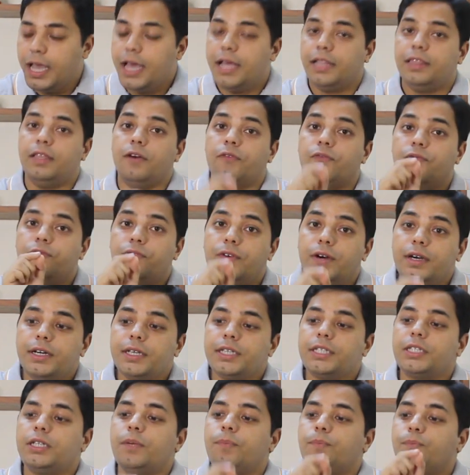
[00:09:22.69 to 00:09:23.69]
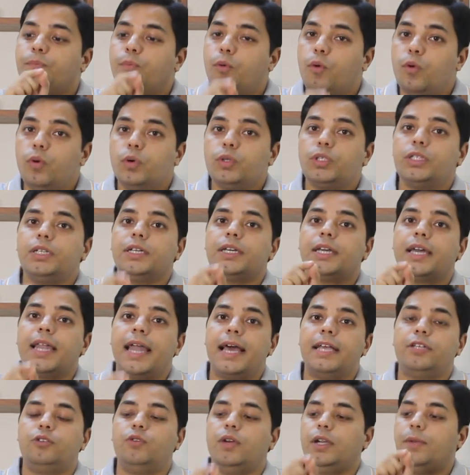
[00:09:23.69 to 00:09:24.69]
The first
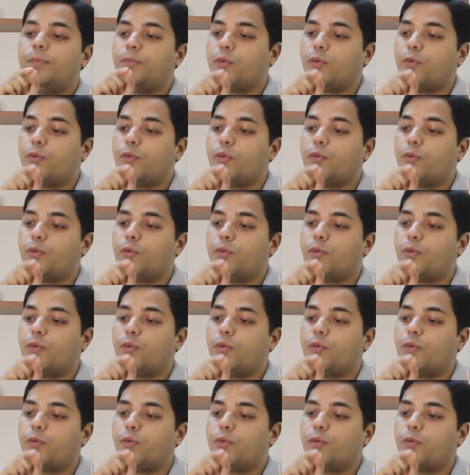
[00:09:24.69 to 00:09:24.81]
postgraduate